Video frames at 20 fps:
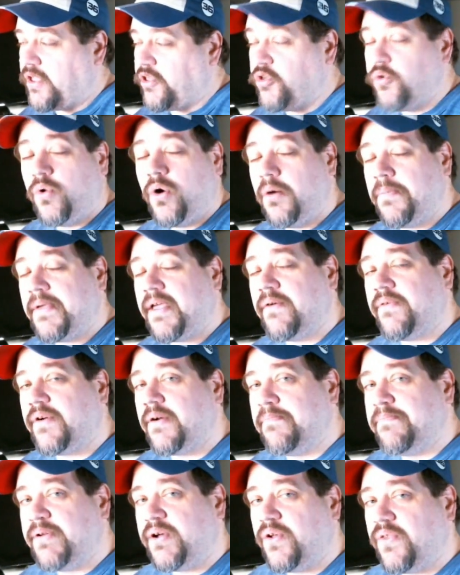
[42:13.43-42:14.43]
You will be able
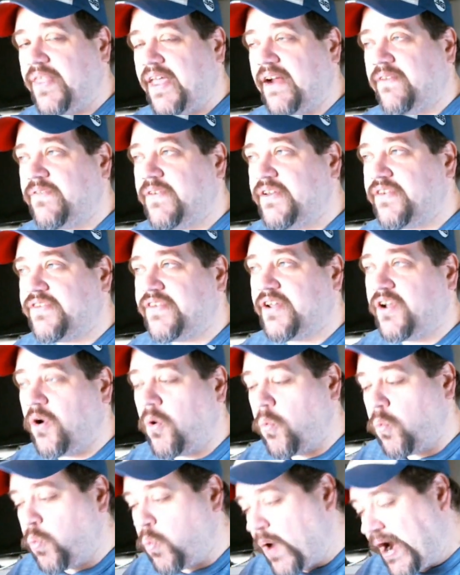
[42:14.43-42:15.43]
to build every
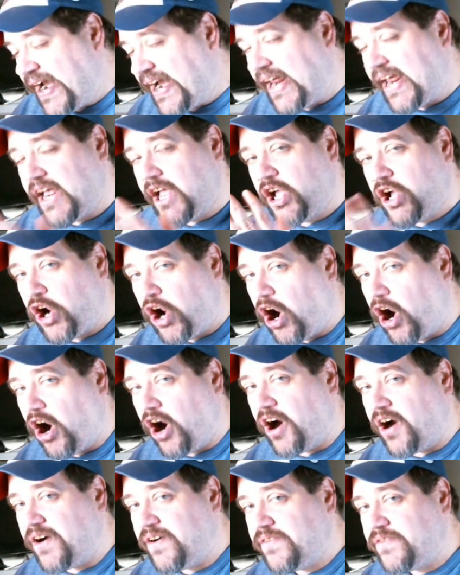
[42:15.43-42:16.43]
single winning
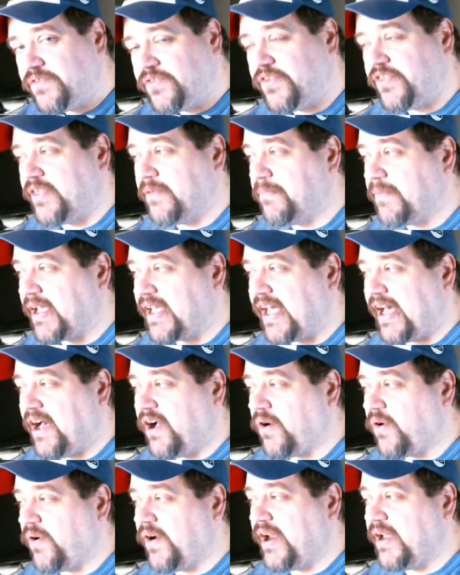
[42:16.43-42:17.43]
car for the
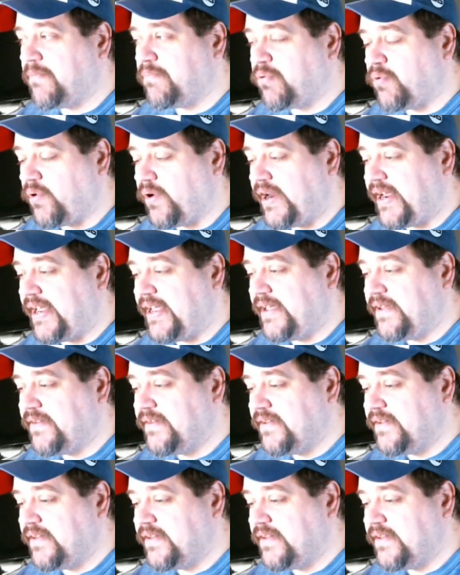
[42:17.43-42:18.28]
Macau Grand Prix